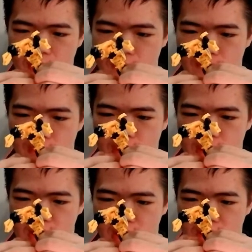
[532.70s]
make it
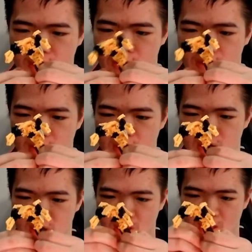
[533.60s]
cleaner.
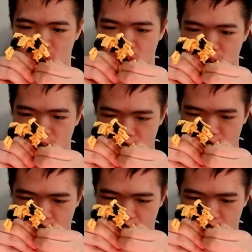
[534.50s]
Mm.